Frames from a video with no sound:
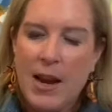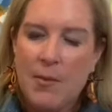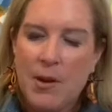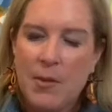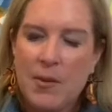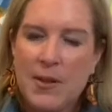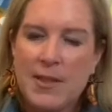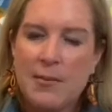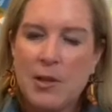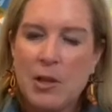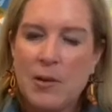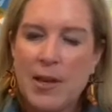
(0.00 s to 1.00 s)
I'm going to put some
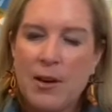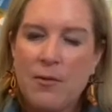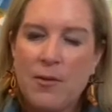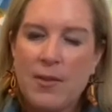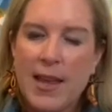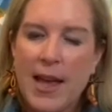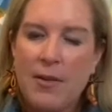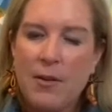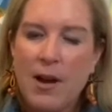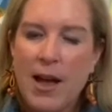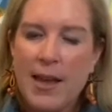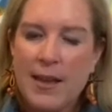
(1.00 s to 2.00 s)
glue here for the other eye.